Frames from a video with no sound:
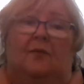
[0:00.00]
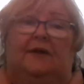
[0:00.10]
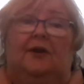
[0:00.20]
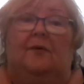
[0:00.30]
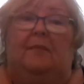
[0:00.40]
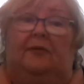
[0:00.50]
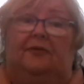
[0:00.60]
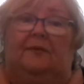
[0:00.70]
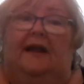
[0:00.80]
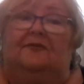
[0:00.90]
Well, about
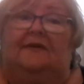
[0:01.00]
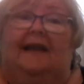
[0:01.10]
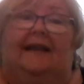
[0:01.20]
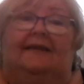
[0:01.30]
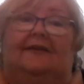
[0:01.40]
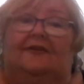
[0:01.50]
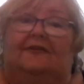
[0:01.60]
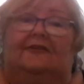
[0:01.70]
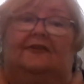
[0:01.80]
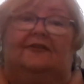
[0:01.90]
300
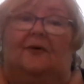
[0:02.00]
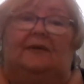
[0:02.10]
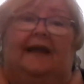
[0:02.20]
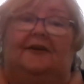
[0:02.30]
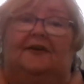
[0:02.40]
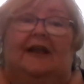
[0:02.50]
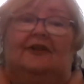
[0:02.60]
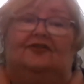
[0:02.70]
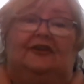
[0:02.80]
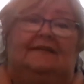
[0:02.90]
years or so later,
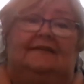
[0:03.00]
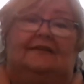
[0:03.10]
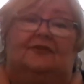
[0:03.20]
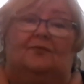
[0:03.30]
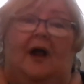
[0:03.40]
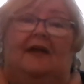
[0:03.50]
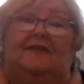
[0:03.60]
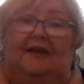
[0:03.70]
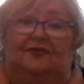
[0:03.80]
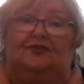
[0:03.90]
Jesus is
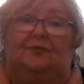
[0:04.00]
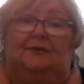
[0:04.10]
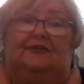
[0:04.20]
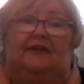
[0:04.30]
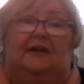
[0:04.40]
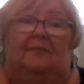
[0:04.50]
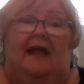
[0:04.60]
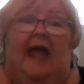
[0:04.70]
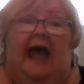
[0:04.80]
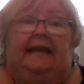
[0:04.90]
arriving in Jerusalem,
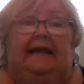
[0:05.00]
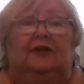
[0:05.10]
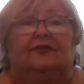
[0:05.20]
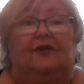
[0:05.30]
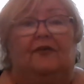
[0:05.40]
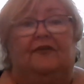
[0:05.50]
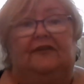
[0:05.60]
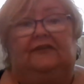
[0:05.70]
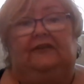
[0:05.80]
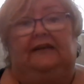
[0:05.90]
and he looks over the
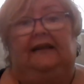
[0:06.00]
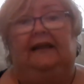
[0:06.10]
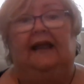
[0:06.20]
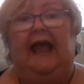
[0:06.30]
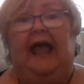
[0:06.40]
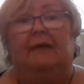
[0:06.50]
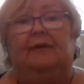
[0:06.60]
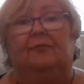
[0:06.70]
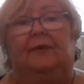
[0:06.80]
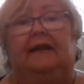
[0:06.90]
city, and
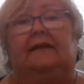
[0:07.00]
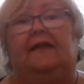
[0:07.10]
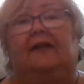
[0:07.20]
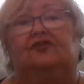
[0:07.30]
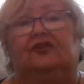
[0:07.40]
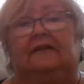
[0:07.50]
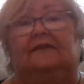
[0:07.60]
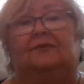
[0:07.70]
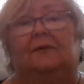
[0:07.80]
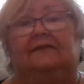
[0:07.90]
we read that
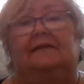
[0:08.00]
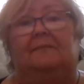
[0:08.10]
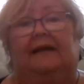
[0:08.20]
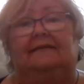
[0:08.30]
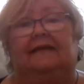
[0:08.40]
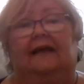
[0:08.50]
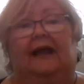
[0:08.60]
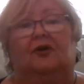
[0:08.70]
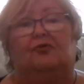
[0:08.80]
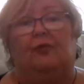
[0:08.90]
Jesus was lamenting
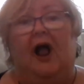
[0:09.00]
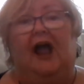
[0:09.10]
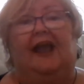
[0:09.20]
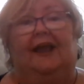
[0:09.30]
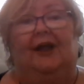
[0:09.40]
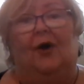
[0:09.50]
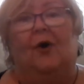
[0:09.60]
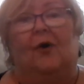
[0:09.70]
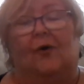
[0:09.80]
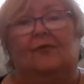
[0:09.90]
and crying
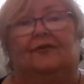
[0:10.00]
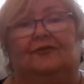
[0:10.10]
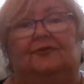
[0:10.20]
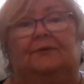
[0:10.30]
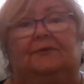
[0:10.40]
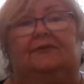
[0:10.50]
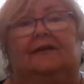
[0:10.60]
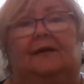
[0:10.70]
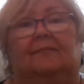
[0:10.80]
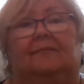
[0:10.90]
over
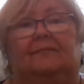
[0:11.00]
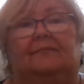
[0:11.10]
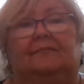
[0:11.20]
Jerusalem.